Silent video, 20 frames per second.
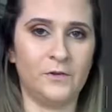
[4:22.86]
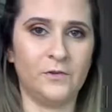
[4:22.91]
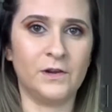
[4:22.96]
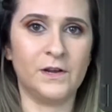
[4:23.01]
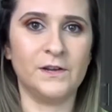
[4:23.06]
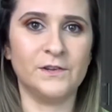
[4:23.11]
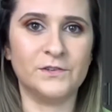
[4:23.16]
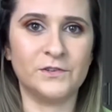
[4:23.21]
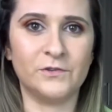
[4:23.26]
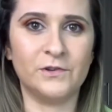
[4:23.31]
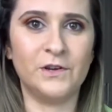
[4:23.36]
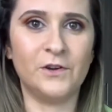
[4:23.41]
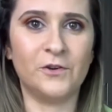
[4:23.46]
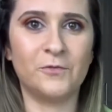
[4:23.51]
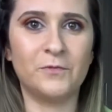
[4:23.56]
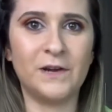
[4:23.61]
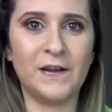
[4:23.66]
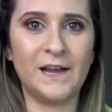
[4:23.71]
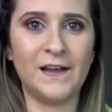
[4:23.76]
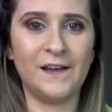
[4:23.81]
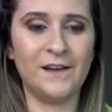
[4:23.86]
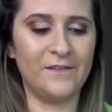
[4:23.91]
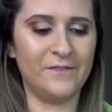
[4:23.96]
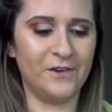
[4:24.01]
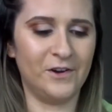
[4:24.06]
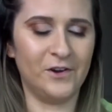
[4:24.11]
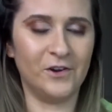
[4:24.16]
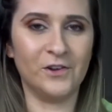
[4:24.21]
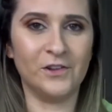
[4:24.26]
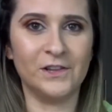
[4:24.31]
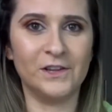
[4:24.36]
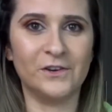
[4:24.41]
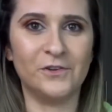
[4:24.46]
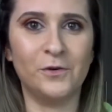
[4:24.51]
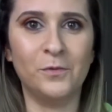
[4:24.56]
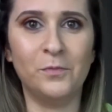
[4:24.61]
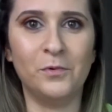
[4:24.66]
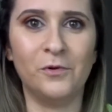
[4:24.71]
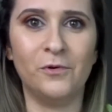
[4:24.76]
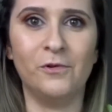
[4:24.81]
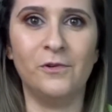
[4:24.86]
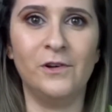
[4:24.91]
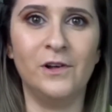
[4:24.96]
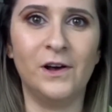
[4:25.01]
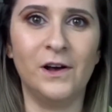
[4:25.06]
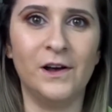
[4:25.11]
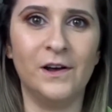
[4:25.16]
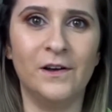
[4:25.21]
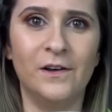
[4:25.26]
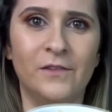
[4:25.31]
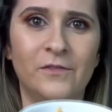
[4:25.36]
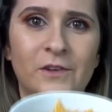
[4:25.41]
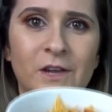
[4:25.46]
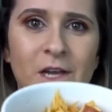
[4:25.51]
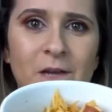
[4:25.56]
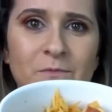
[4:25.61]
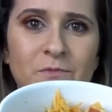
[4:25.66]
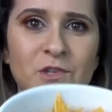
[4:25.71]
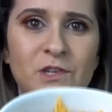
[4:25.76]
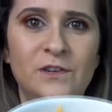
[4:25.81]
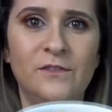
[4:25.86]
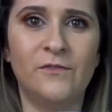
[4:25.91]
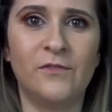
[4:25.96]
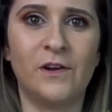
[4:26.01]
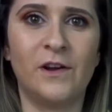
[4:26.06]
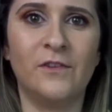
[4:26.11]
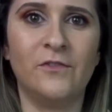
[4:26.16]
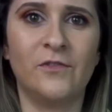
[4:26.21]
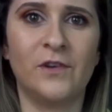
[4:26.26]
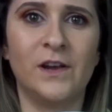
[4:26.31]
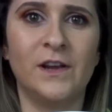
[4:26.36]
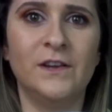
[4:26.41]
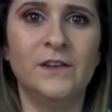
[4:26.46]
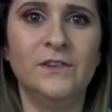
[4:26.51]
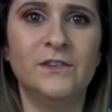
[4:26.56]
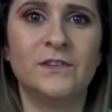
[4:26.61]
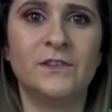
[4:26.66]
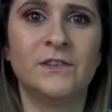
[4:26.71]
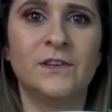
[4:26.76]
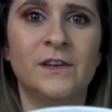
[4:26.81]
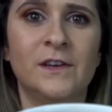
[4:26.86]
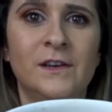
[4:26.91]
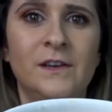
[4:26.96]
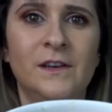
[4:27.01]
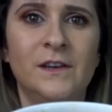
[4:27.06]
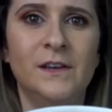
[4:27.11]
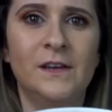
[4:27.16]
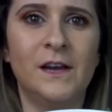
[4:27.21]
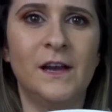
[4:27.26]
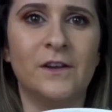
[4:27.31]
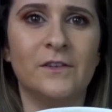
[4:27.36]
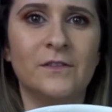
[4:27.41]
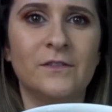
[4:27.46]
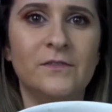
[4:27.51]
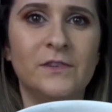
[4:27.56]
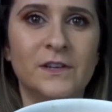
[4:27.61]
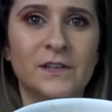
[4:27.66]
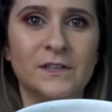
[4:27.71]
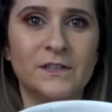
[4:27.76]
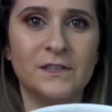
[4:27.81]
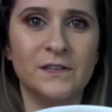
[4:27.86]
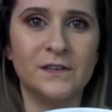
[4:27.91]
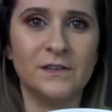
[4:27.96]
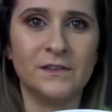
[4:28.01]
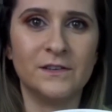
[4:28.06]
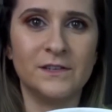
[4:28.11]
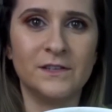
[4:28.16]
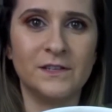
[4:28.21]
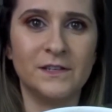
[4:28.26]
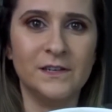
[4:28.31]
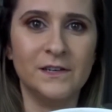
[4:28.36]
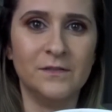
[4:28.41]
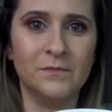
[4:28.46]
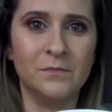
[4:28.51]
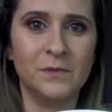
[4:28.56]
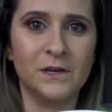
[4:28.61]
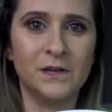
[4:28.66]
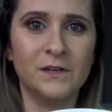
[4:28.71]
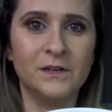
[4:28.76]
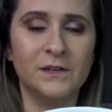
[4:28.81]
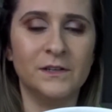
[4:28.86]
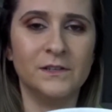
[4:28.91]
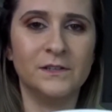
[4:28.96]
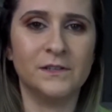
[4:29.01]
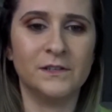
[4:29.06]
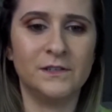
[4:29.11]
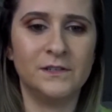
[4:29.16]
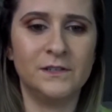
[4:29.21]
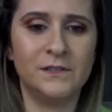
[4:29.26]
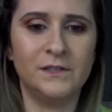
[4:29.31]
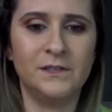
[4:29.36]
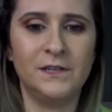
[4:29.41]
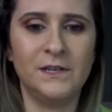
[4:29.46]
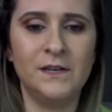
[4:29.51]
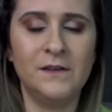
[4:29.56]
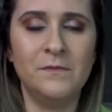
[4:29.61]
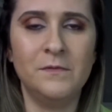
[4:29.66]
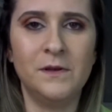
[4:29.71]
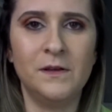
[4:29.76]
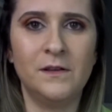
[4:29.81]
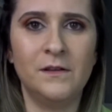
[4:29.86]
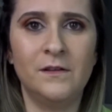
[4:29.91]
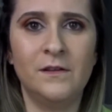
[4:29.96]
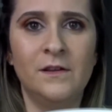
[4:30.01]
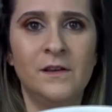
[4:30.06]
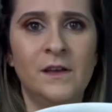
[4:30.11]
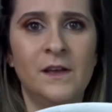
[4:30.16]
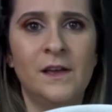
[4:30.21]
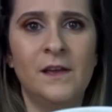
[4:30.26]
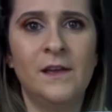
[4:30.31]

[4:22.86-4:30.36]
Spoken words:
Okay, so here we have our little bowl of kimchi fried rice. I don't know if you can see the steam, but it is steaming.